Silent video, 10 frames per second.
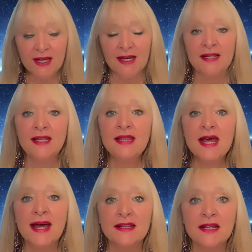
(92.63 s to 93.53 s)
And in
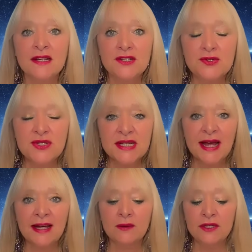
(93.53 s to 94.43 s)
that, you
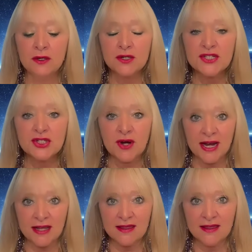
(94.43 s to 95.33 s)
stand with your
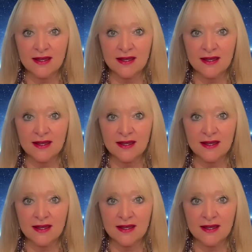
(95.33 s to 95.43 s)
strength.